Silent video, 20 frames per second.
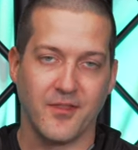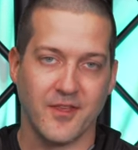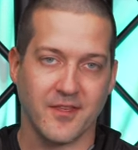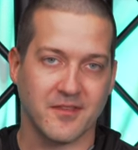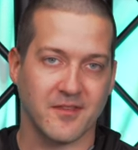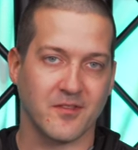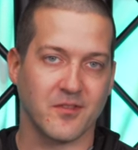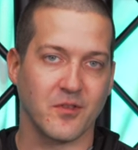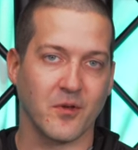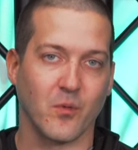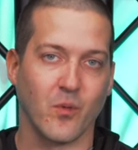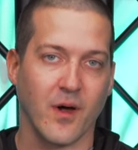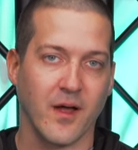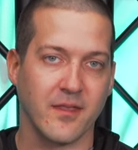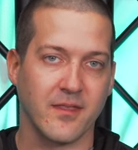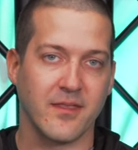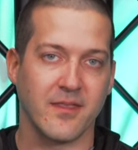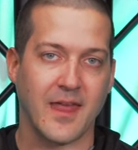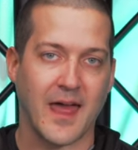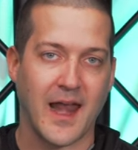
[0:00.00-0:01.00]
This is the
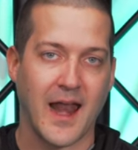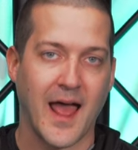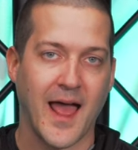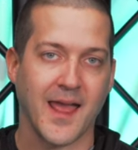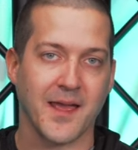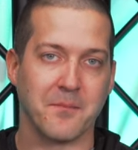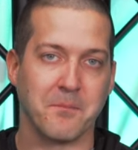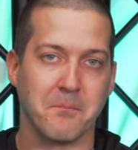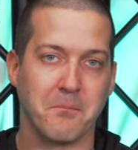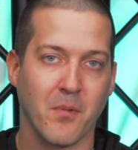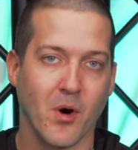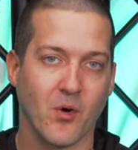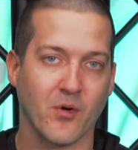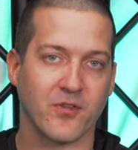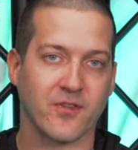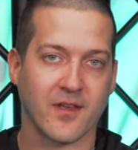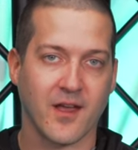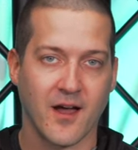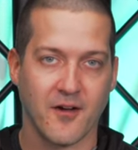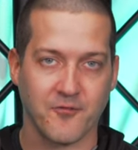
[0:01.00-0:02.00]
one that I am
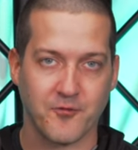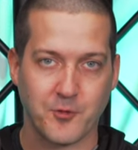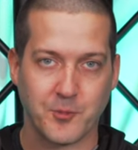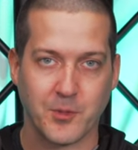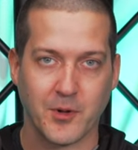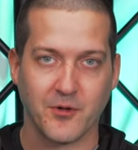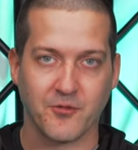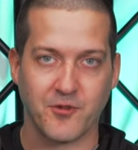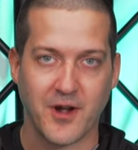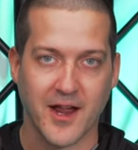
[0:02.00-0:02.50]
most comfortable